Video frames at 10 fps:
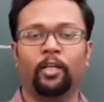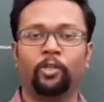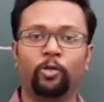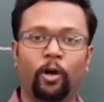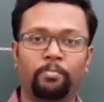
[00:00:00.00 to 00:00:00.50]

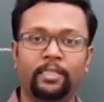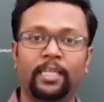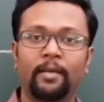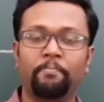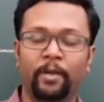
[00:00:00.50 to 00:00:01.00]
To
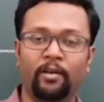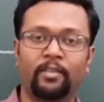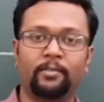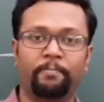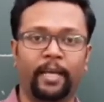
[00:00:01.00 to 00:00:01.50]
obtain a pure
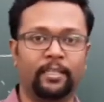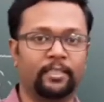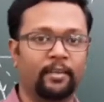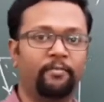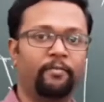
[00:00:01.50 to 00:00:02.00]

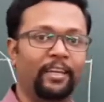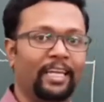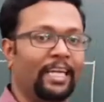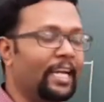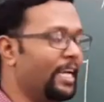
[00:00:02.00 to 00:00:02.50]
spectrum, we
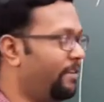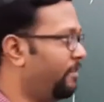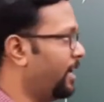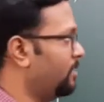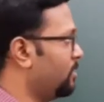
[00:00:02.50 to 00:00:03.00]
need a
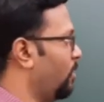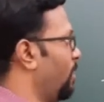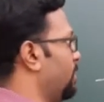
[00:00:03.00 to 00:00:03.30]
device called